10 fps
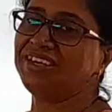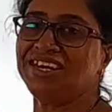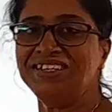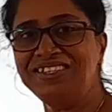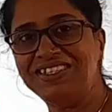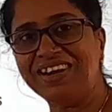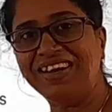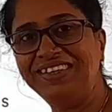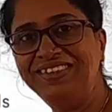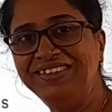
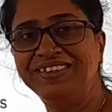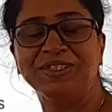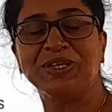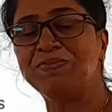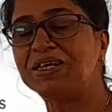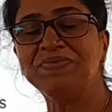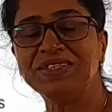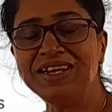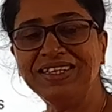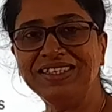inside. So it
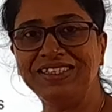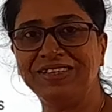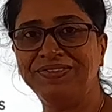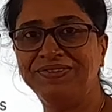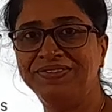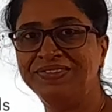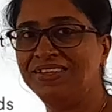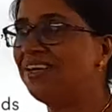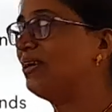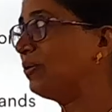becomes negative.
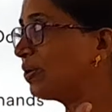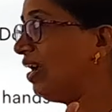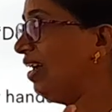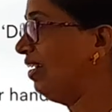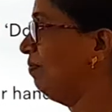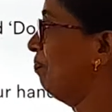Okay.